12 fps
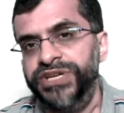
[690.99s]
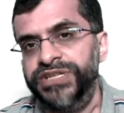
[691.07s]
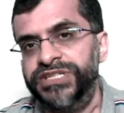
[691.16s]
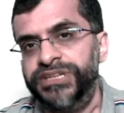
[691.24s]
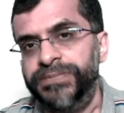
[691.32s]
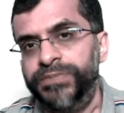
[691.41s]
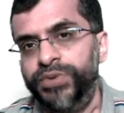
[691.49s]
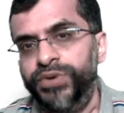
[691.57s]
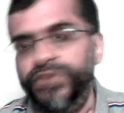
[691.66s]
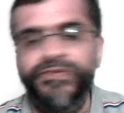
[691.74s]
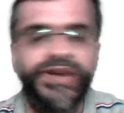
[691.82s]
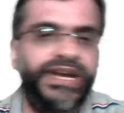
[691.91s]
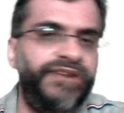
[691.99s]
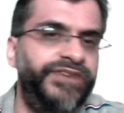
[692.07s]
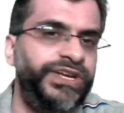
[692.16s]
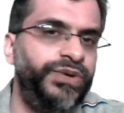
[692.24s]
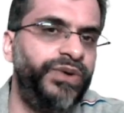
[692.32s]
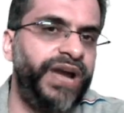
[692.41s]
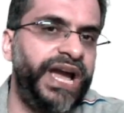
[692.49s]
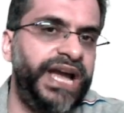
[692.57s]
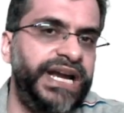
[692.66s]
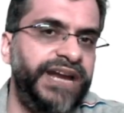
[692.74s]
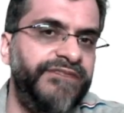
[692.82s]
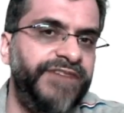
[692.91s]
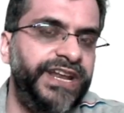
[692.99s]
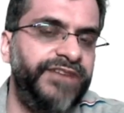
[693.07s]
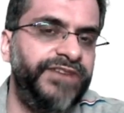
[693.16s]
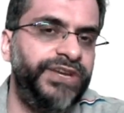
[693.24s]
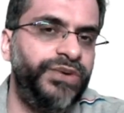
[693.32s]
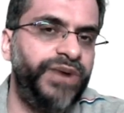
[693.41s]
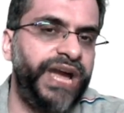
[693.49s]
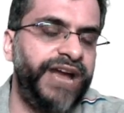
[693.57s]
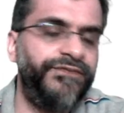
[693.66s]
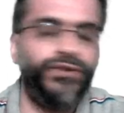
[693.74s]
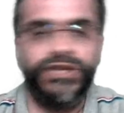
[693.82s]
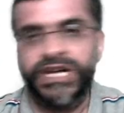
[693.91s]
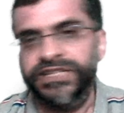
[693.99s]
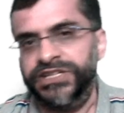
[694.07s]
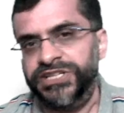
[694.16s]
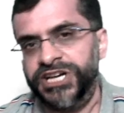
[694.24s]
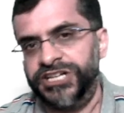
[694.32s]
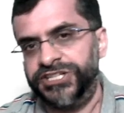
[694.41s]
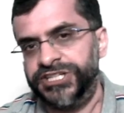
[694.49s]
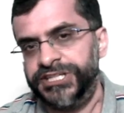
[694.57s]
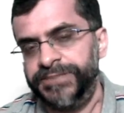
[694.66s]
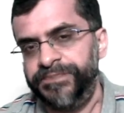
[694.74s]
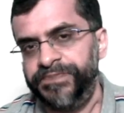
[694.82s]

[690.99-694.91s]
and support wherever you can and whenever you can for the other tasks.